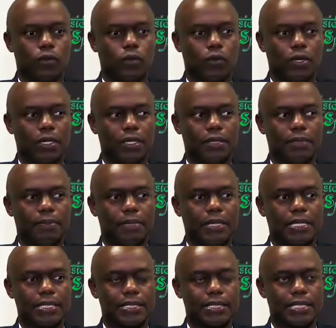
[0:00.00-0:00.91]
One of the
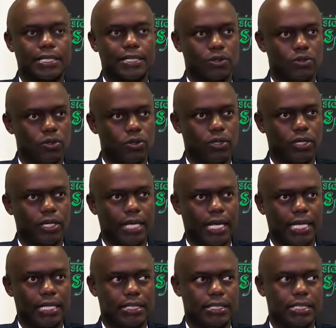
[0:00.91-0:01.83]
biggest things that we're
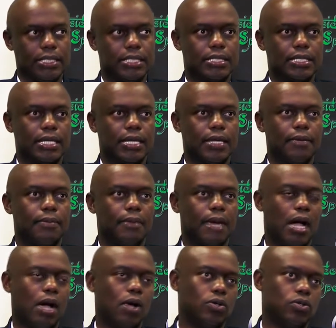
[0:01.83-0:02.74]
looking at is
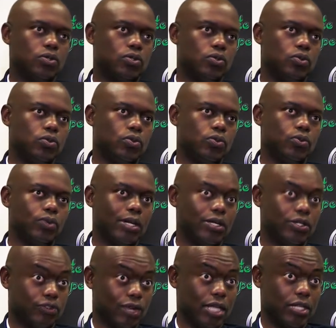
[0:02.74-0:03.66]
how to
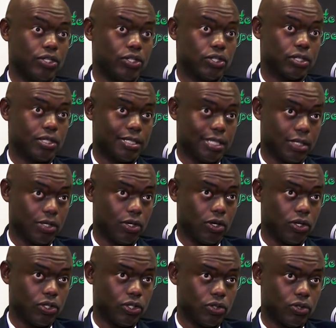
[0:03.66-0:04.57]
entrench
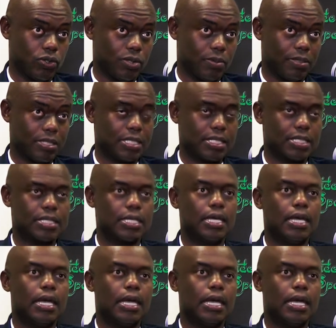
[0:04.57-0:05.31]
technology into the business,